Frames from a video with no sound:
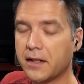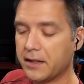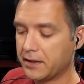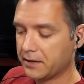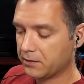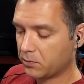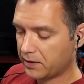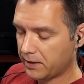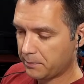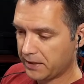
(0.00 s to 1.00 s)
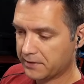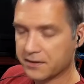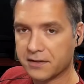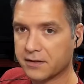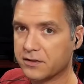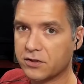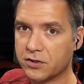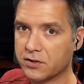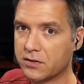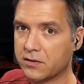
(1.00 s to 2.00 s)
And what that means is it's
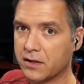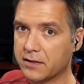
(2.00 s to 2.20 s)
just,